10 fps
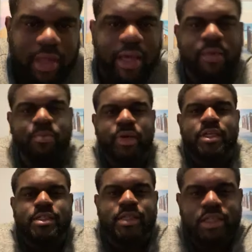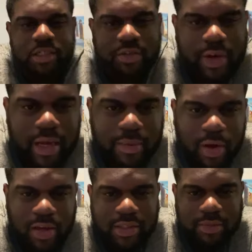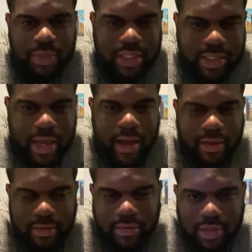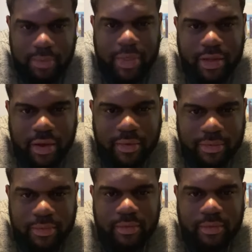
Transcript: NPC stream. Austin, what is that? Let me know.